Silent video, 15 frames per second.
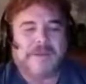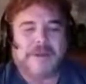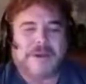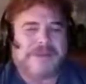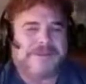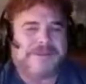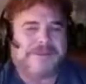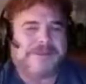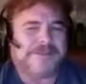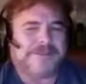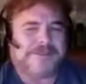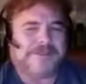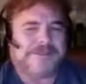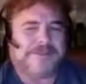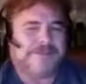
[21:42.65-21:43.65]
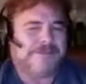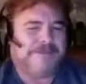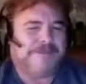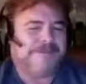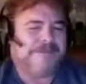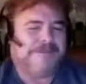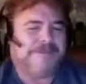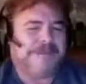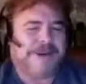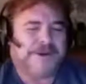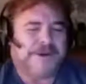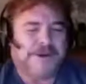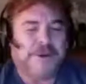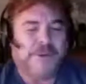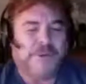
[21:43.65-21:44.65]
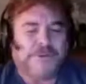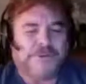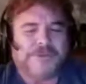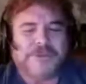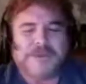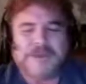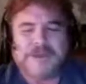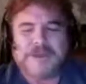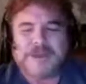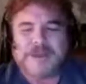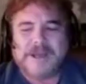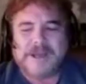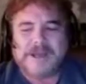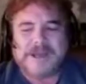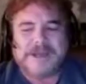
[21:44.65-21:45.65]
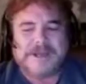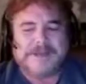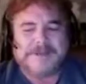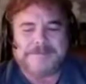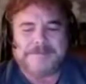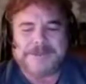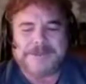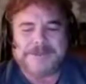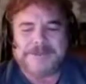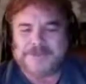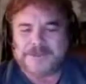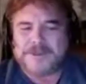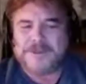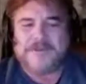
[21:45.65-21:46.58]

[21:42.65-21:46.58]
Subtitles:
And why this isn't bigger news is really